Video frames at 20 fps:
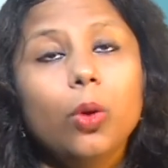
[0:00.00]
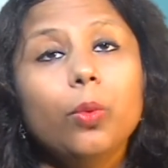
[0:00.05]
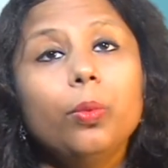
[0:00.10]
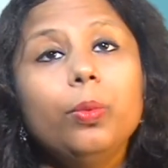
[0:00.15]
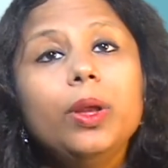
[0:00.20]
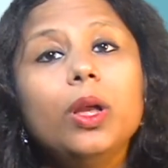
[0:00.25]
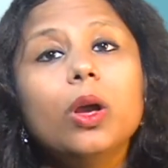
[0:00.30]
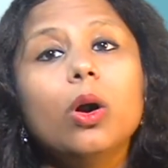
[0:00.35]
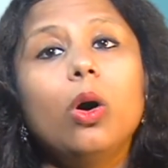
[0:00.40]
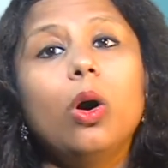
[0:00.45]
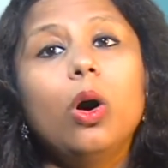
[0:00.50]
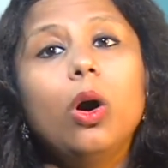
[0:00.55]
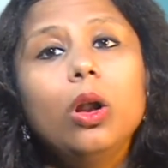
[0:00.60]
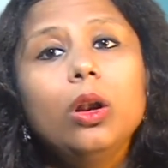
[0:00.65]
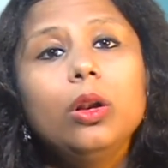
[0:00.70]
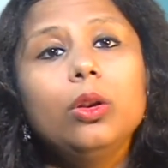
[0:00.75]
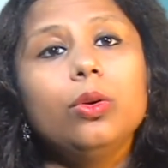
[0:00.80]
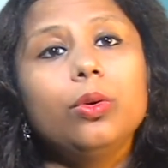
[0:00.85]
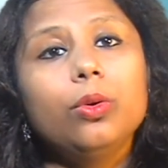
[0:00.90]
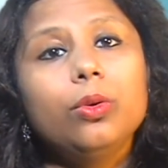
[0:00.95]
We
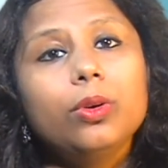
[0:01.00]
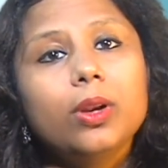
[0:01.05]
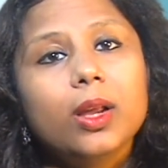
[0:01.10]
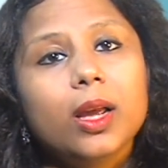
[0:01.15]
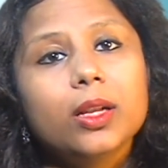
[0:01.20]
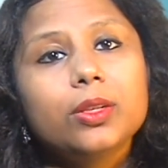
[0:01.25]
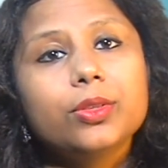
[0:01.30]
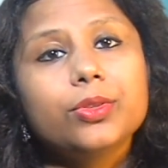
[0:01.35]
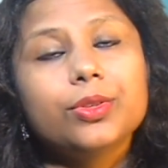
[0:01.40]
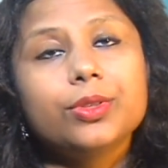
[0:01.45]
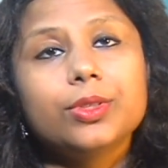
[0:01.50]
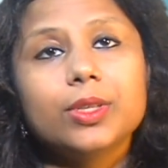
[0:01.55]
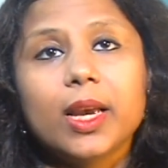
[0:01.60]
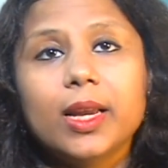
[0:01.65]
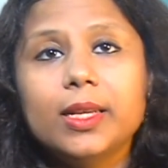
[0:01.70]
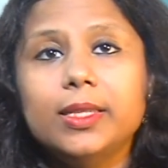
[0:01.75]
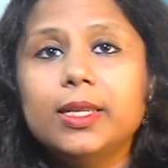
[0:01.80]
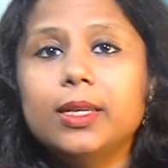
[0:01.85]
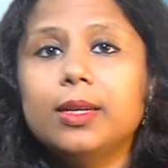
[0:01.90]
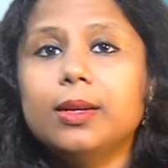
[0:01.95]
all know that
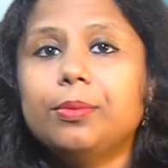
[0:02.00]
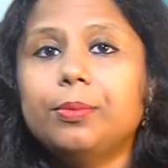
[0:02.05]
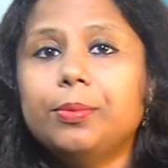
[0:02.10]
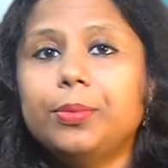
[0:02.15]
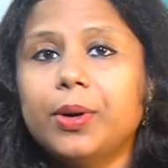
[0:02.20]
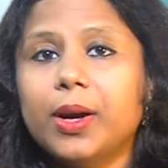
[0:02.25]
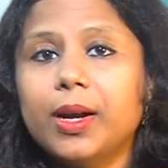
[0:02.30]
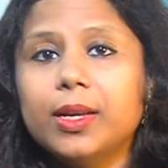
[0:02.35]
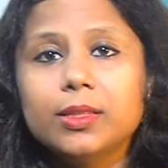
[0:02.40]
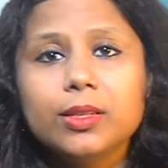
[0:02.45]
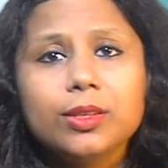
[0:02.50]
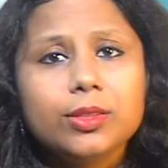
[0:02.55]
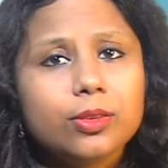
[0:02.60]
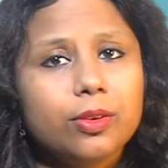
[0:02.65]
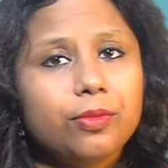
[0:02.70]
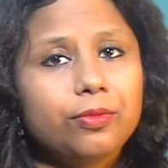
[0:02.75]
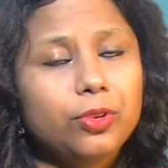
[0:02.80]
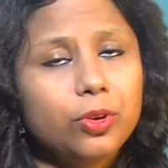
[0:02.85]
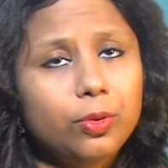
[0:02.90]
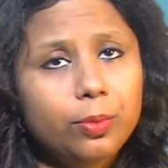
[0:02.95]
society comprises
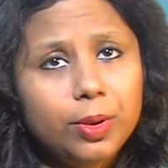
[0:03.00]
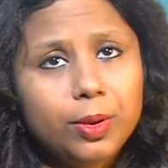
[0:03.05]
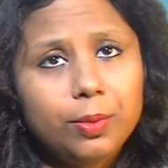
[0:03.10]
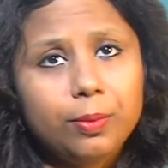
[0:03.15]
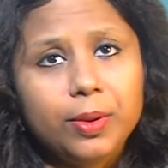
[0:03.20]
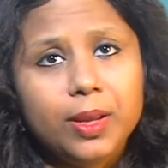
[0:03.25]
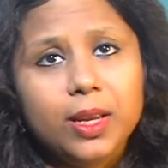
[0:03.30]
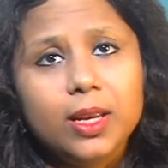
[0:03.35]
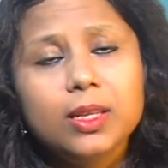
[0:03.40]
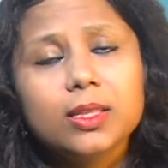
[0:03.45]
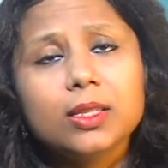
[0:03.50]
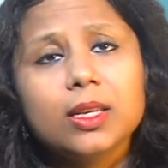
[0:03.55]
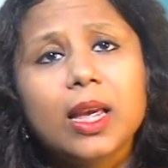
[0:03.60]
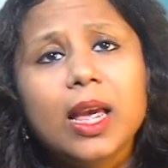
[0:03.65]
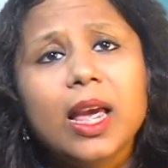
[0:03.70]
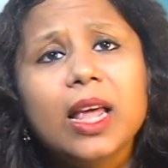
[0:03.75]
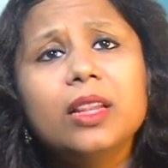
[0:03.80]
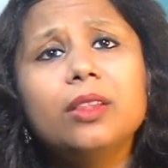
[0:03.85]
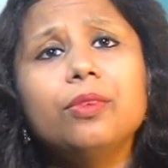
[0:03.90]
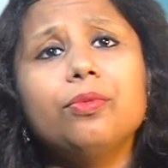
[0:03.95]
of human beings,
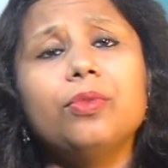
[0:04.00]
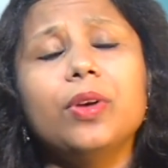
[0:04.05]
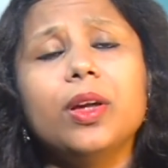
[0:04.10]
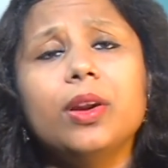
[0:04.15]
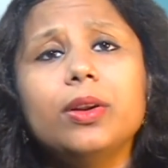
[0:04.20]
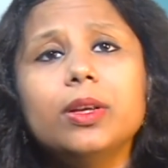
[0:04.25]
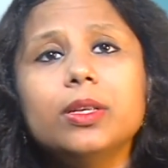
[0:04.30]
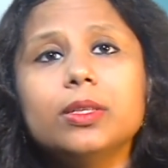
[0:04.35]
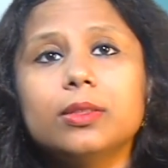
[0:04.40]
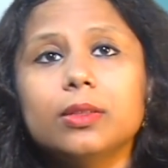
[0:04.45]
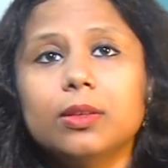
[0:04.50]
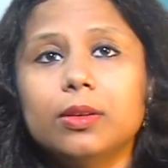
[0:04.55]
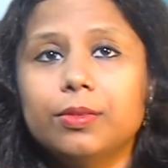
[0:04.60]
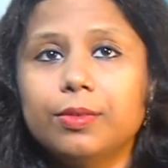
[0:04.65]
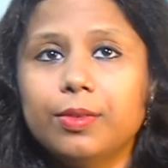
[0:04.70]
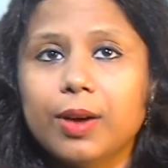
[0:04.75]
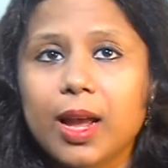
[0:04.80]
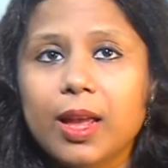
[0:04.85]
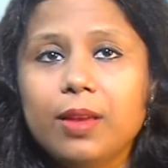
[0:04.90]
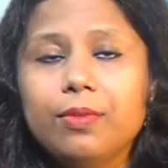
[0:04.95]
and the very
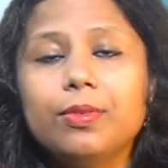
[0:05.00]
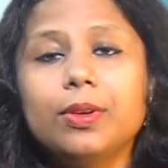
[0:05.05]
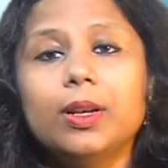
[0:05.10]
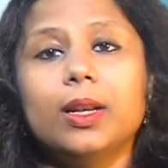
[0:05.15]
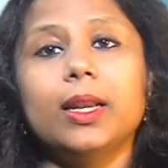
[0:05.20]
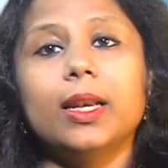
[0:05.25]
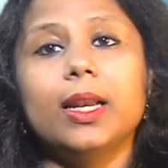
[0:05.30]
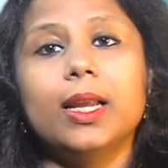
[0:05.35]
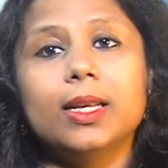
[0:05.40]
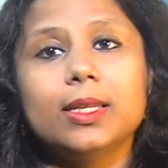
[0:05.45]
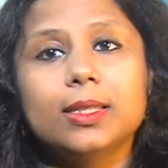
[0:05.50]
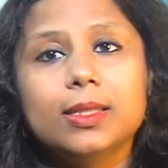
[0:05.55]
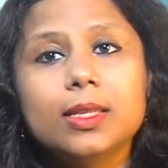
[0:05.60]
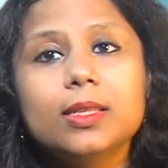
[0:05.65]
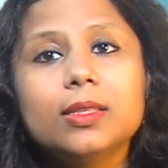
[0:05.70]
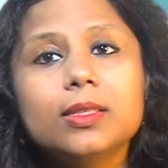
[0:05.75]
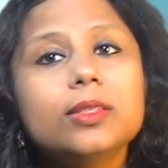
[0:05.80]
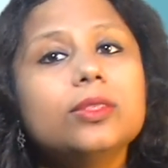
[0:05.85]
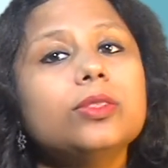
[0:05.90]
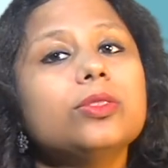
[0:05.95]
survival and
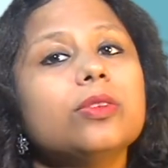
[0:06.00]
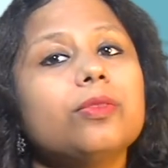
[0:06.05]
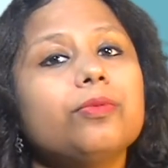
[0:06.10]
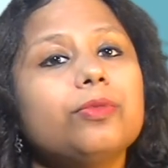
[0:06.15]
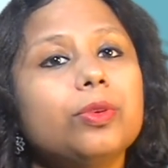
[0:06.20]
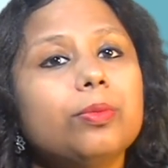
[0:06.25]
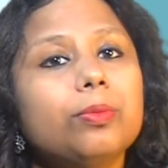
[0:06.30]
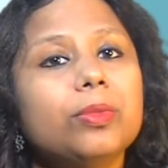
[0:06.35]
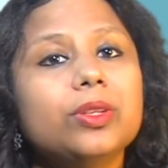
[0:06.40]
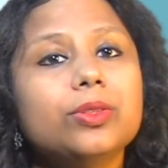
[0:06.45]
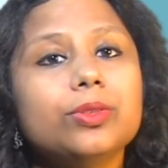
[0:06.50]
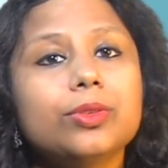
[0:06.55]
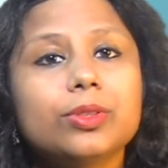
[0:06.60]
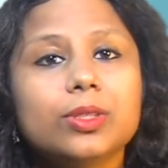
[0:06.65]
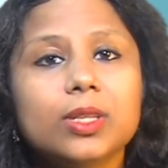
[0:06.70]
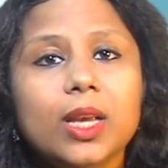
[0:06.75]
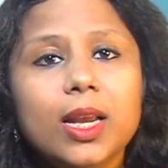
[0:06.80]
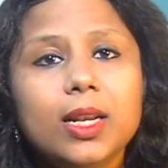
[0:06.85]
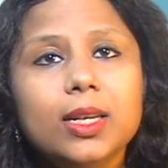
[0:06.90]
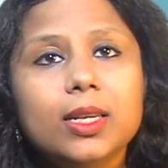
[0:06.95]
existence of human
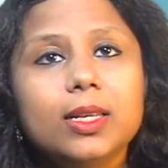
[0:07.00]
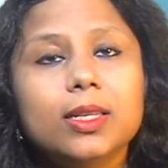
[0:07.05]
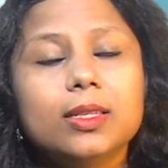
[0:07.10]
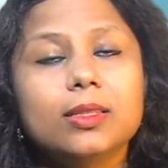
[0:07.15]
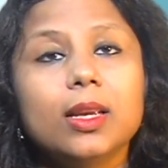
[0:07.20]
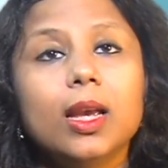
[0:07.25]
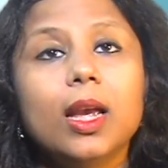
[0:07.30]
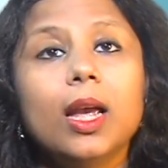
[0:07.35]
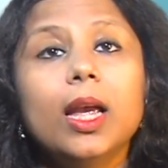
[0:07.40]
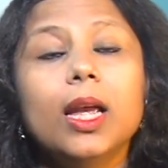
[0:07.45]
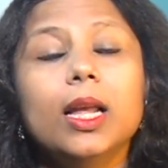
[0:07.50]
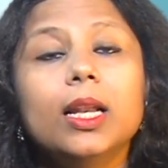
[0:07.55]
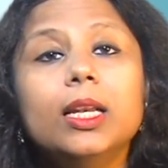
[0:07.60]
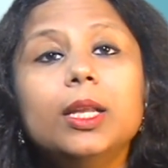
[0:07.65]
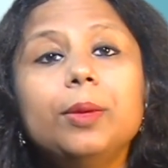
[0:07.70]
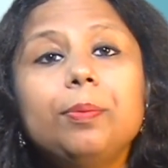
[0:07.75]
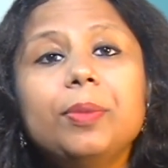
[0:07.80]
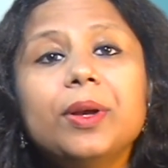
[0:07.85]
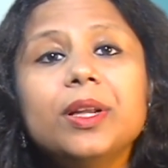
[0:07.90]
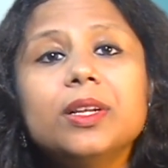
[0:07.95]
societies
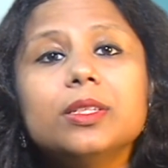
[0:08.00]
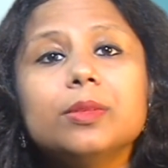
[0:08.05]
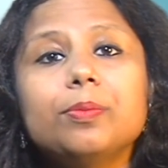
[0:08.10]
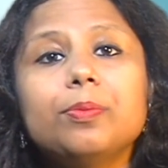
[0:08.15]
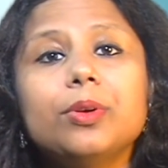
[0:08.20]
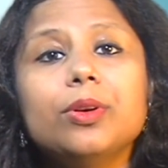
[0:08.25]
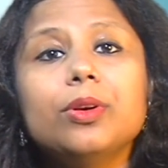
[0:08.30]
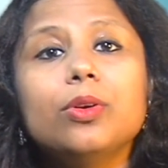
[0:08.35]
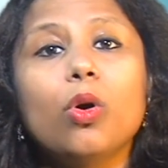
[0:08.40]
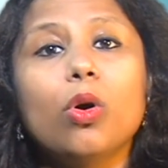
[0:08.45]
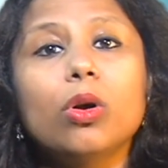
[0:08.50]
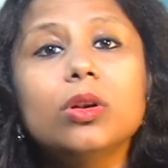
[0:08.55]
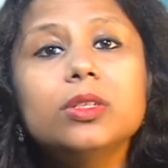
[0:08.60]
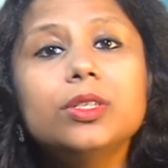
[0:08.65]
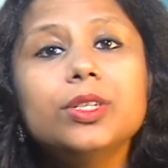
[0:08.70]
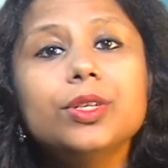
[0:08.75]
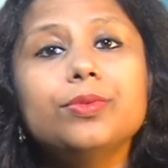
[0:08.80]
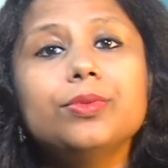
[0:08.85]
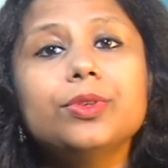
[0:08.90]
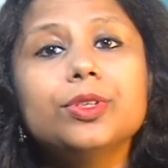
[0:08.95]
depends upon
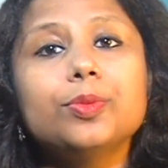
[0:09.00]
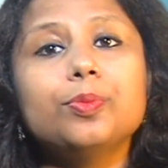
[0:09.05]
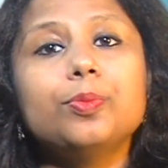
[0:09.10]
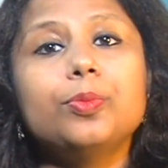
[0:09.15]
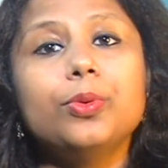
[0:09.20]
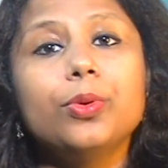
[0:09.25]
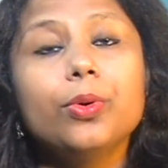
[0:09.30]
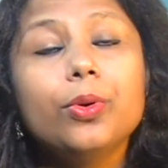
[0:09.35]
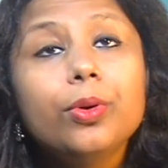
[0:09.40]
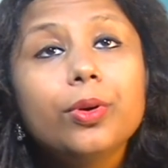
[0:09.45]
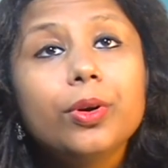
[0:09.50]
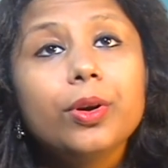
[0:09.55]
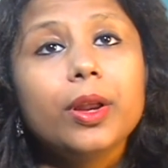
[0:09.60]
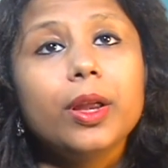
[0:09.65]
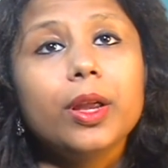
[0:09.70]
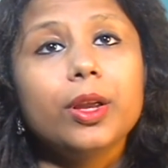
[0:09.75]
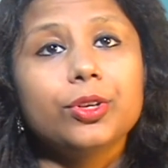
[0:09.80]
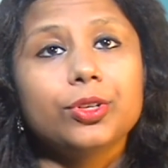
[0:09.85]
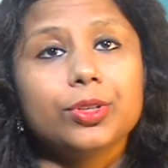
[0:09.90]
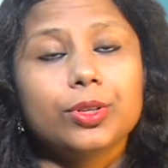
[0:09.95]
continuous
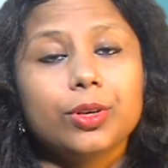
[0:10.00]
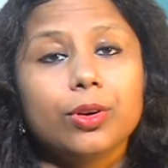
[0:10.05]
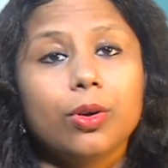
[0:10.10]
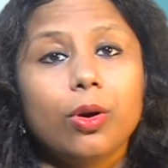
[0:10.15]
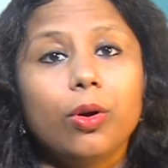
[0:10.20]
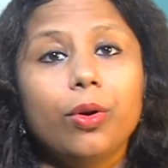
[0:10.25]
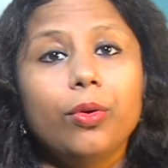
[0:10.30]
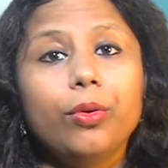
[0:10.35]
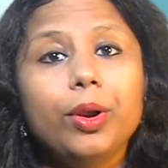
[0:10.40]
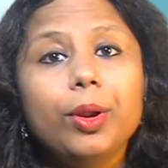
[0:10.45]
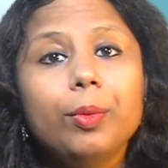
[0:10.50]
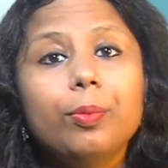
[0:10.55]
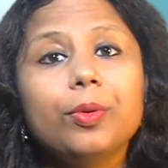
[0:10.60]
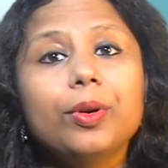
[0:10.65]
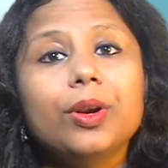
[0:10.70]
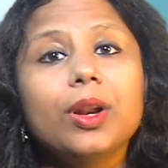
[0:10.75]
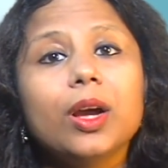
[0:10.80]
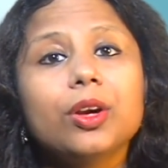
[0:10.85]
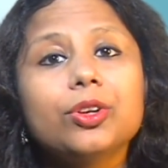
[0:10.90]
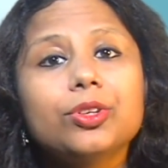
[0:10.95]
procreation or
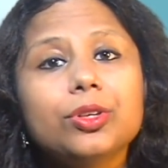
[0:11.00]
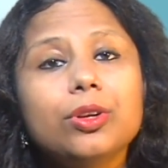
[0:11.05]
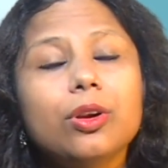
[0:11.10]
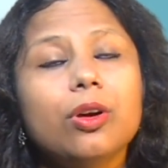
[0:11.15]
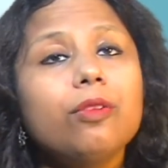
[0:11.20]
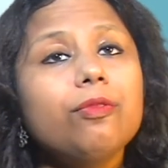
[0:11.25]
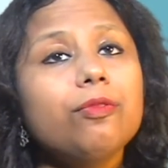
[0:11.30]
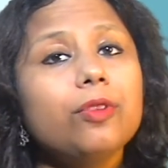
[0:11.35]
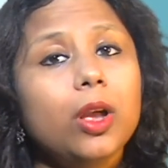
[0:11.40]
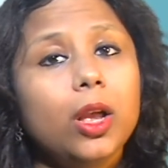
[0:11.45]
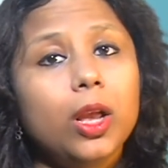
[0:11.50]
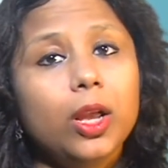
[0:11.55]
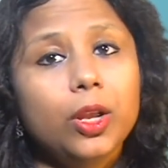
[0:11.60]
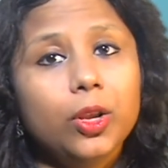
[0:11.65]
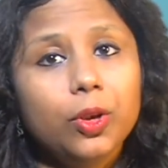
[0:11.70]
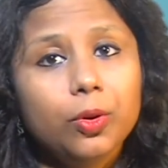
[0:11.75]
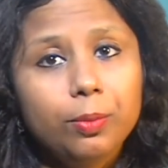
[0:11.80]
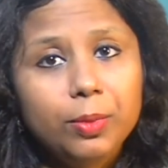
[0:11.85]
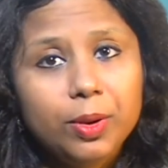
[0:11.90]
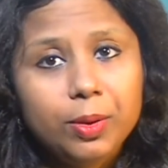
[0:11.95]
reproduction of
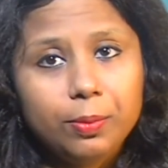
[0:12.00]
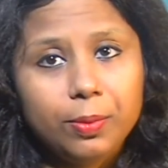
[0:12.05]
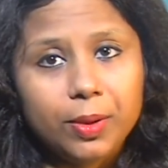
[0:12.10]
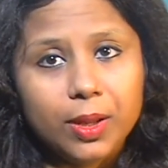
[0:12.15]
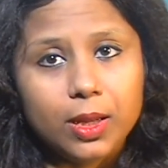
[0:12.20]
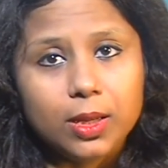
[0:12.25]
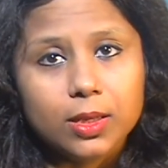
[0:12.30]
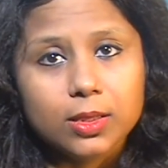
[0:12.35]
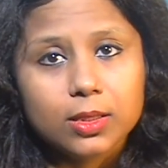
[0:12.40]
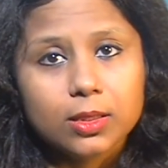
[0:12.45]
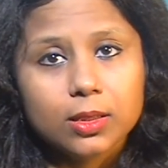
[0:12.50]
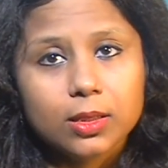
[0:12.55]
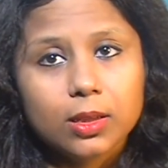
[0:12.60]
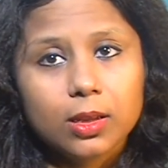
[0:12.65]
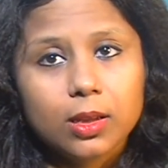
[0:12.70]
human beings.